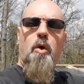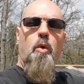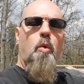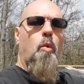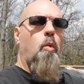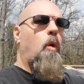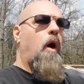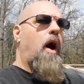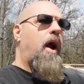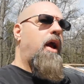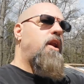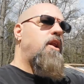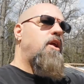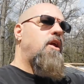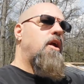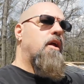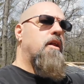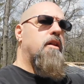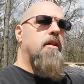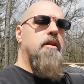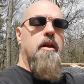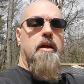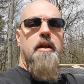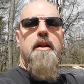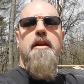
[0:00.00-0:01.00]
Why do you,
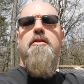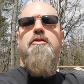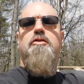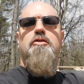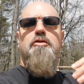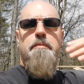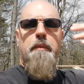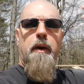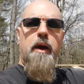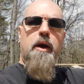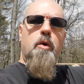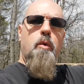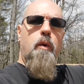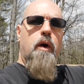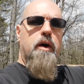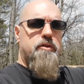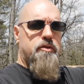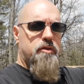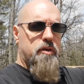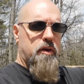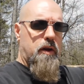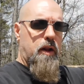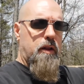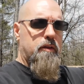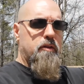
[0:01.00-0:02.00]
and, and this is my
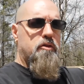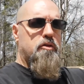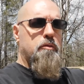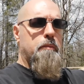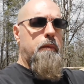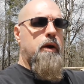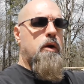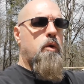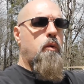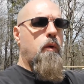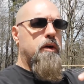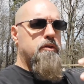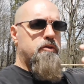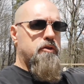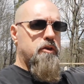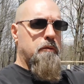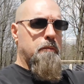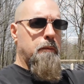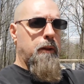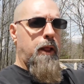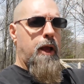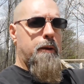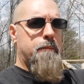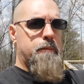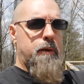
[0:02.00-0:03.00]
question, and this is my question to
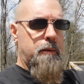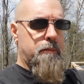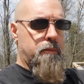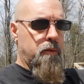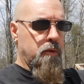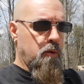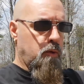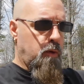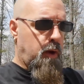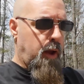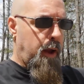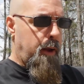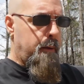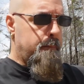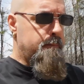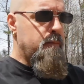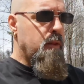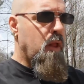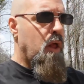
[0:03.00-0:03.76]
black people, okay?